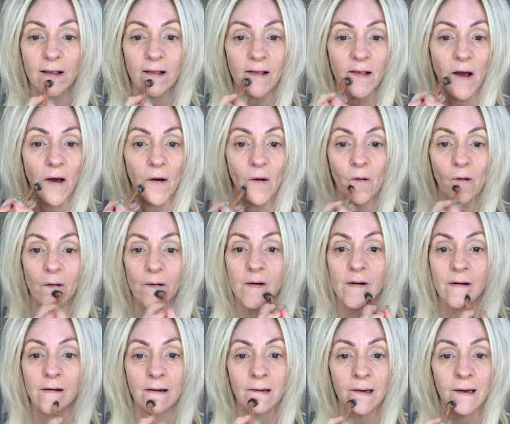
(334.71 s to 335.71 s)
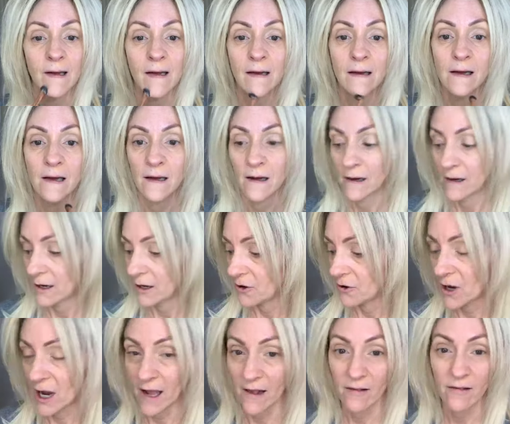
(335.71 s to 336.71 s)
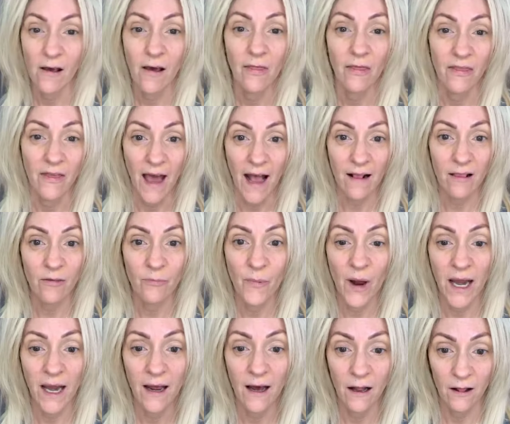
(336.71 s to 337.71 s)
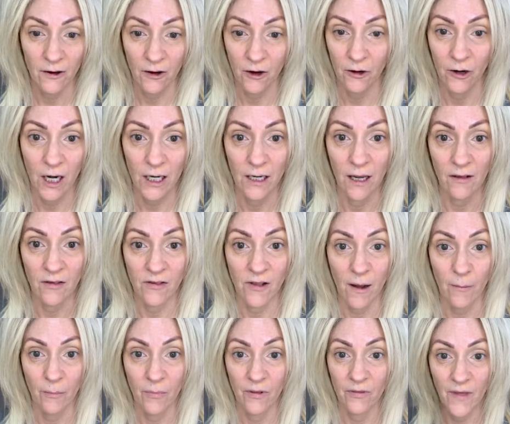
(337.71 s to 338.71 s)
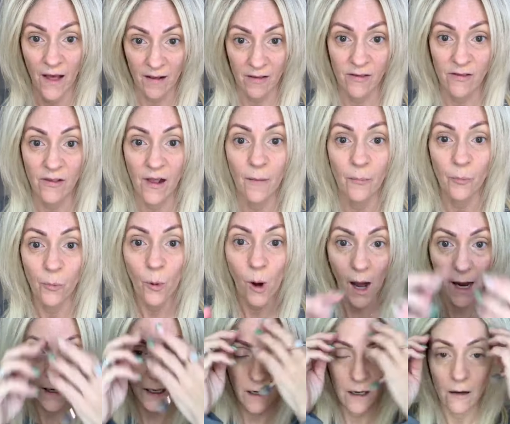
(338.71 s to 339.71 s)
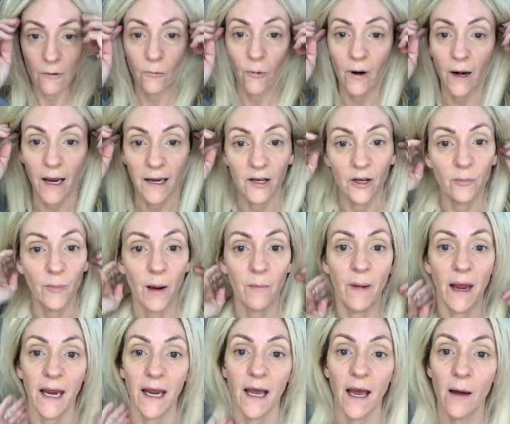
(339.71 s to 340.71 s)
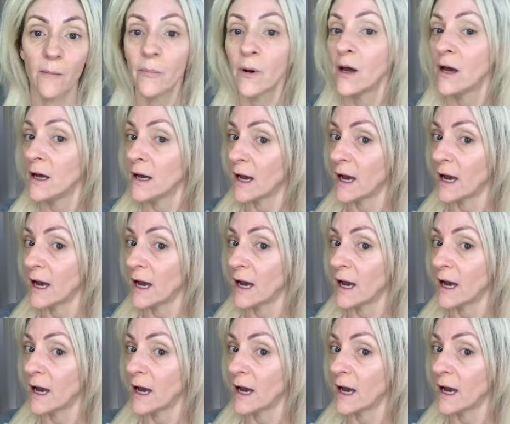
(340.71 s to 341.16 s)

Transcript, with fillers: So you guys, that's my color correcting step. That's step one when I do my makeup.